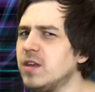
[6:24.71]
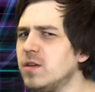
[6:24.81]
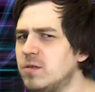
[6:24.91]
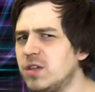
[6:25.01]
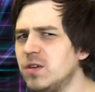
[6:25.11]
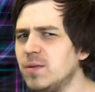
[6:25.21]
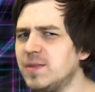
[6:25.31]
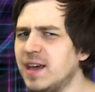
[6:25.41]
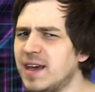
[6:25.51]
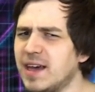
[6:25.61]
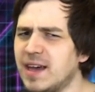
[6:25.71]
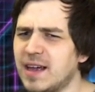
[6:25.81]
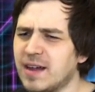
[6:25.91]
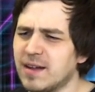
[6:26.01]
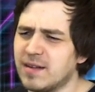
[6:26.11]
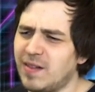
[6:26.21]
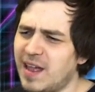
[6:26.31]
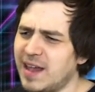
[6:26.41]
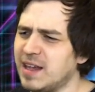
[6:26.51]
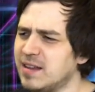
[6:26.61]
YouTube that,
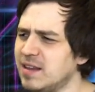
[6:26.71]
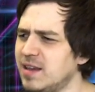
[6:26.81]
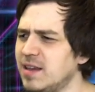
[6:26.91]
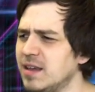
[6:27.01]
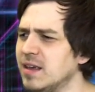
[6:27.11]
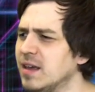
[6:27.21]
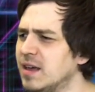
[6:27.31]
like, the